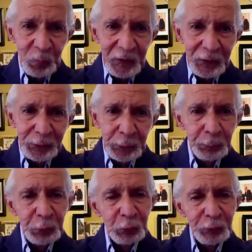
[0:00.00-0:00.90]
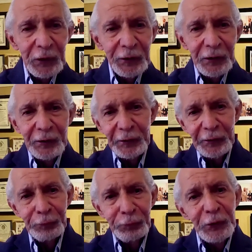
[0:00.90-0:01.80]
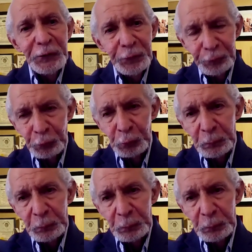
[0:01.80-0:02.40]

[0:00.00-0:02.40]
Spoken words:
to prove that they're not a fringe group.